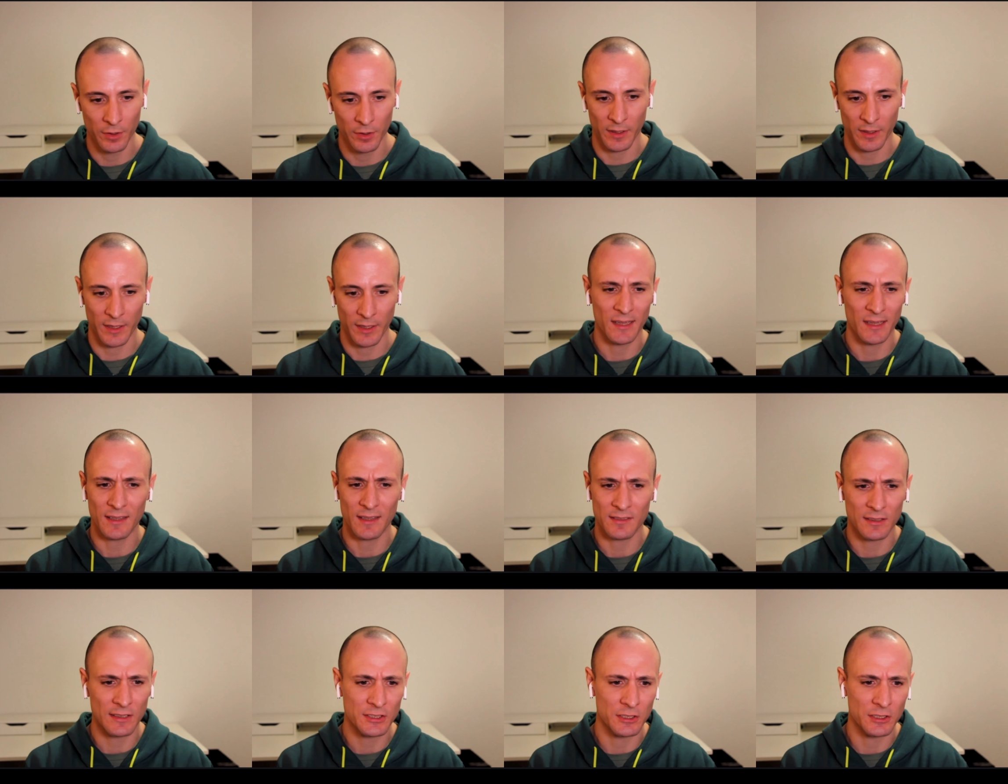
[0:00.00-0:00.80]
And that's
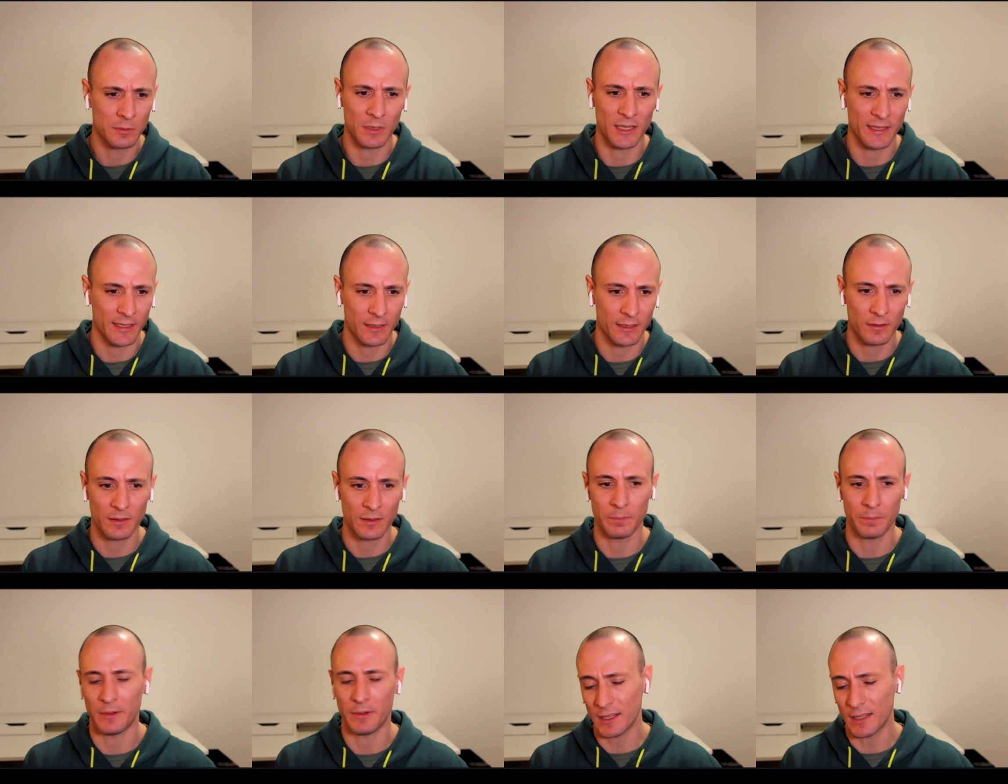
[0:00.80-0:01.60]
also blocking all the
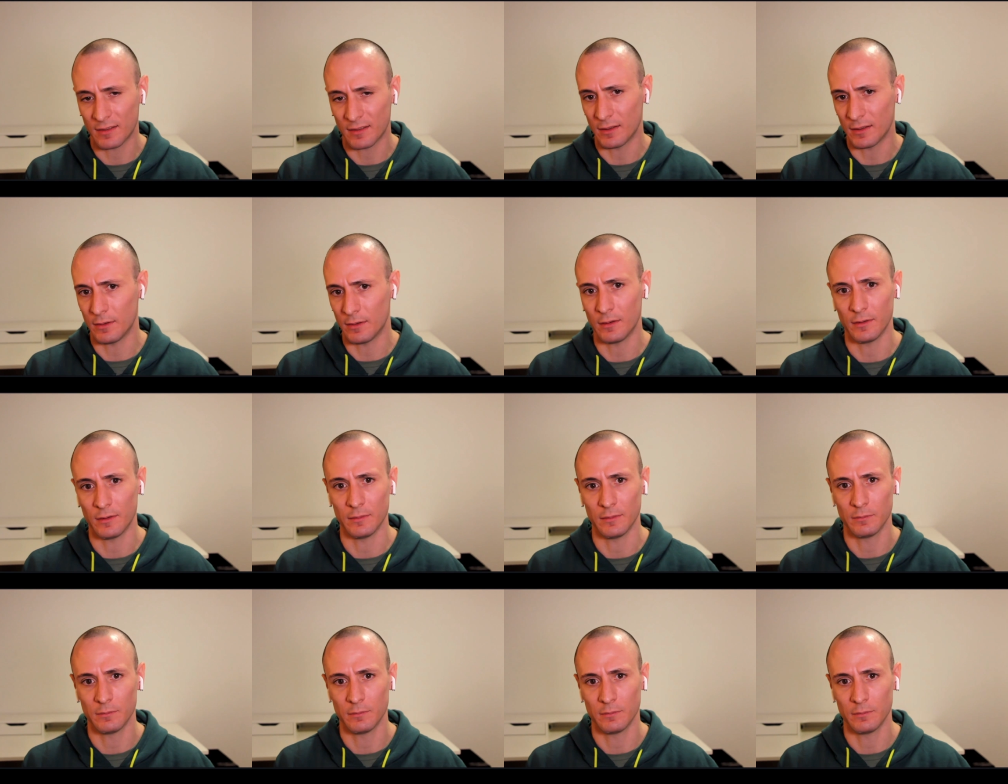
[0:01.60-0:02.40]
bots that
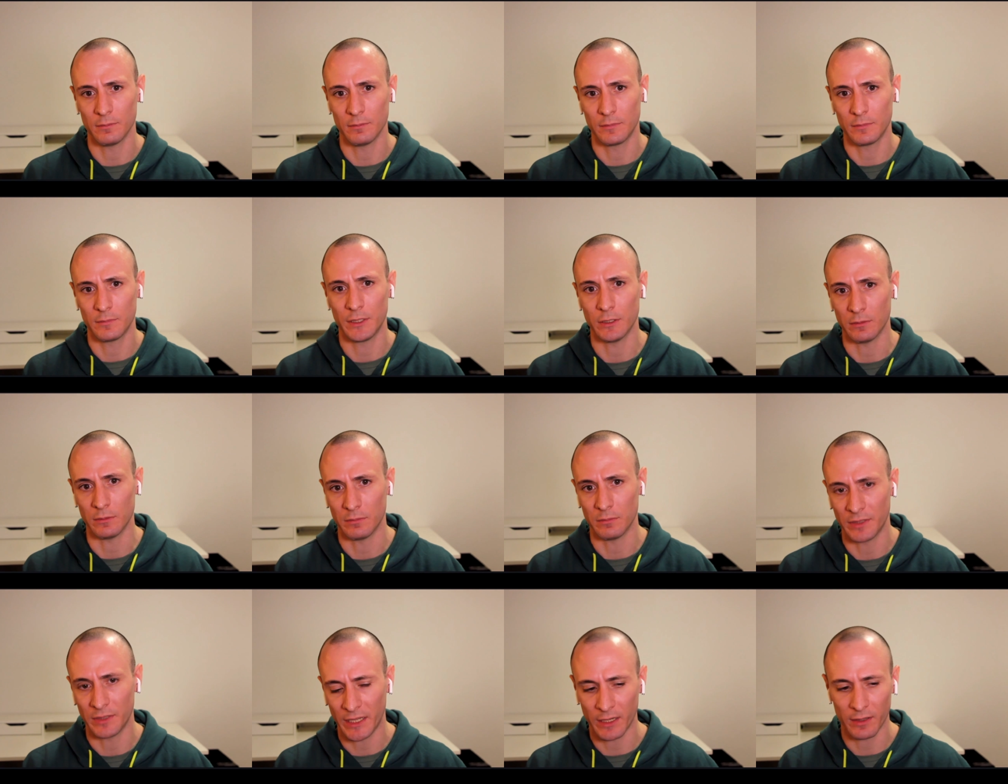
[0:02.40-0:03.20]
are,
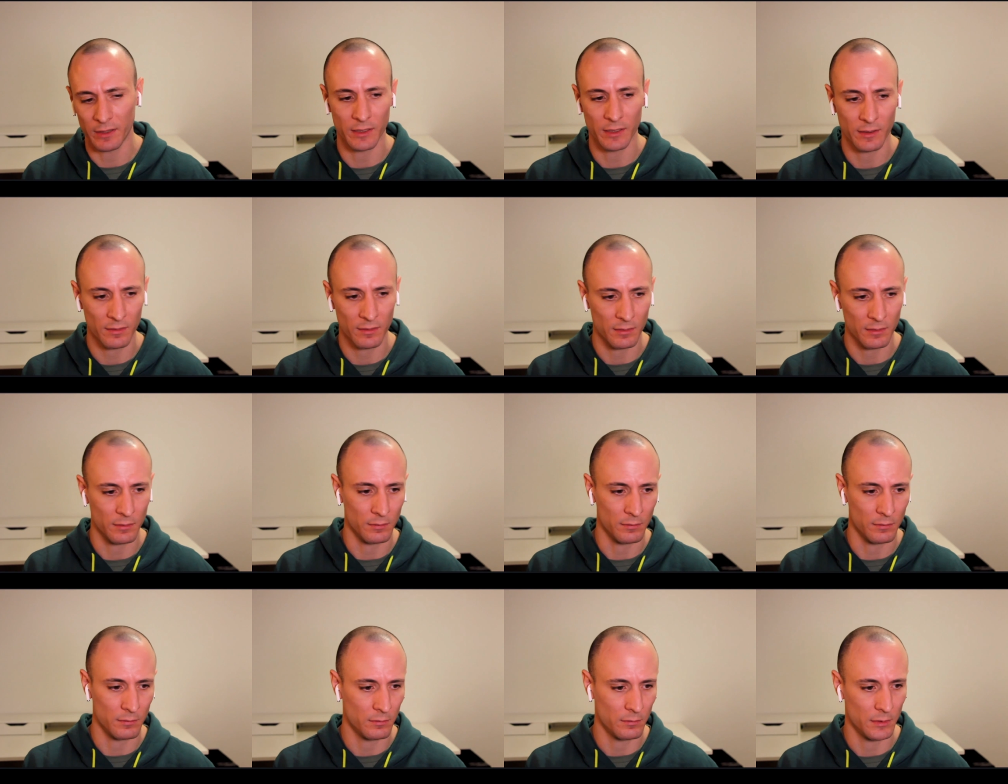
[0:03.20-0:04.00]
Yandex and
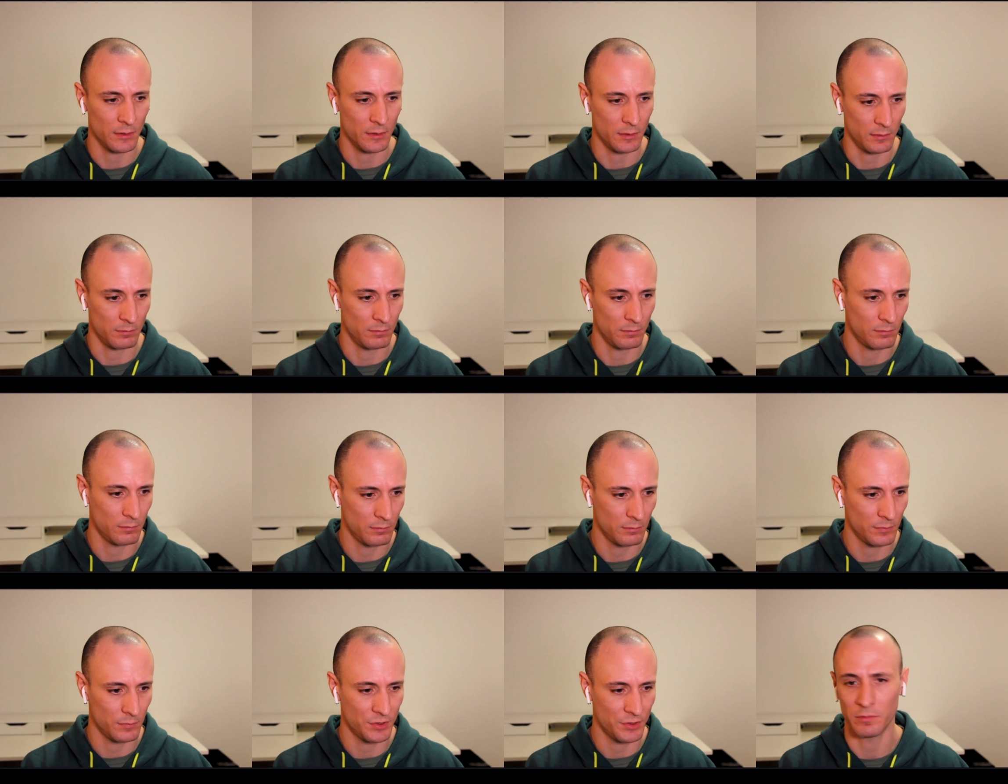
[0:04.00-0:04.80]

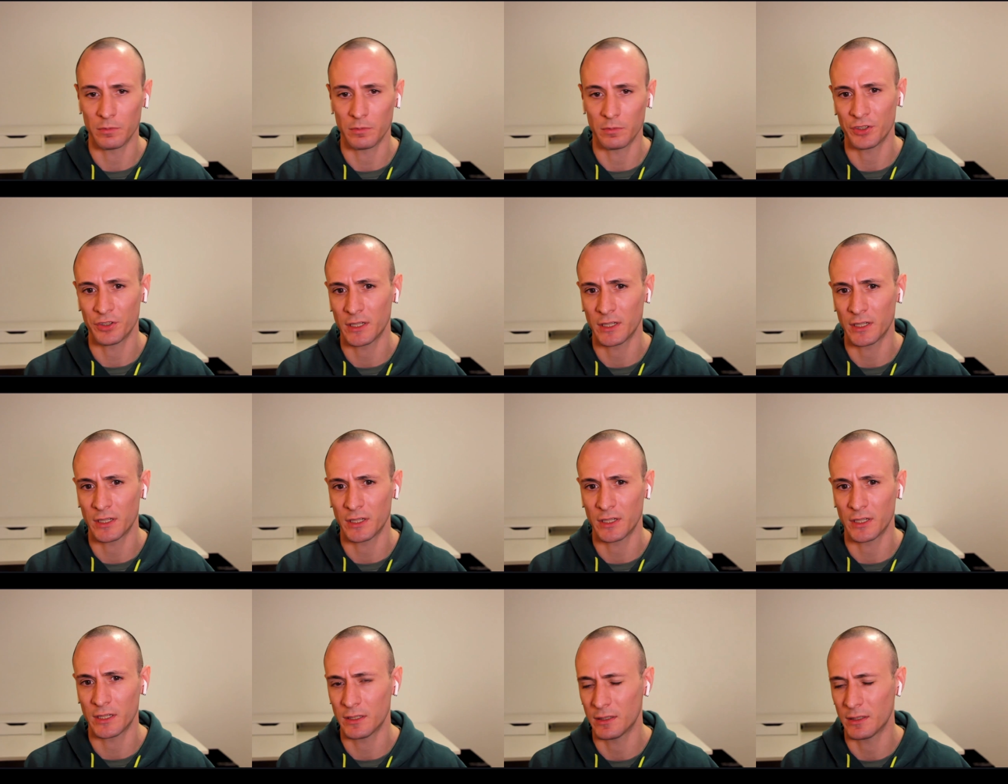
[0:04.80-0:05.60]
some from
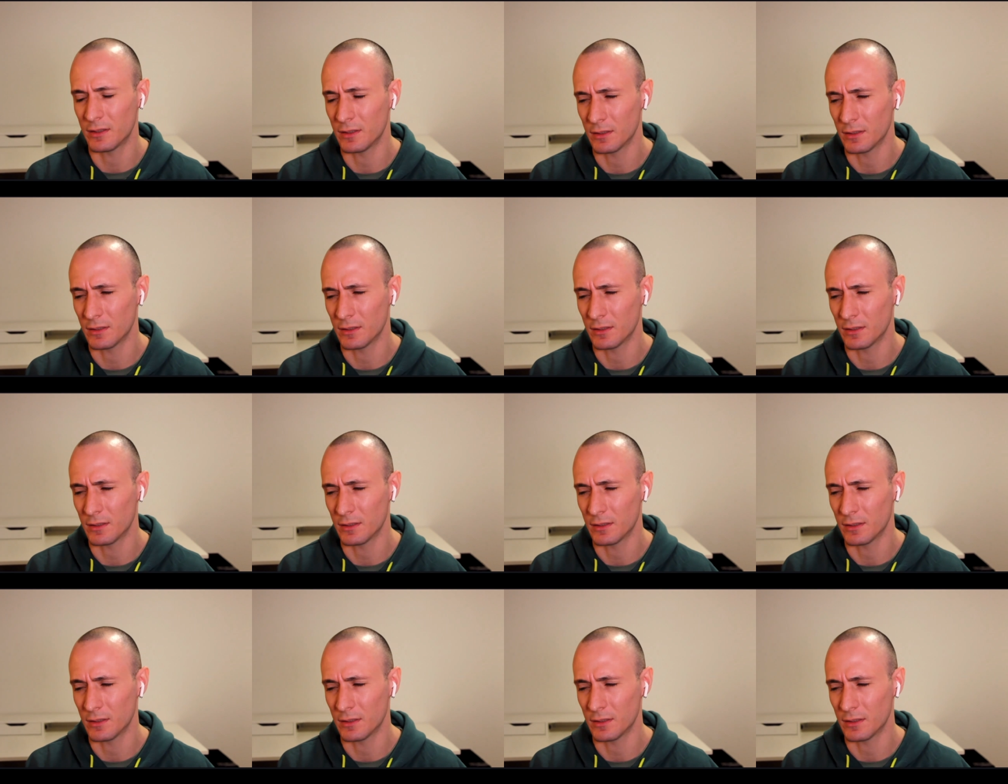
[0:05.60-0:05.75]
China that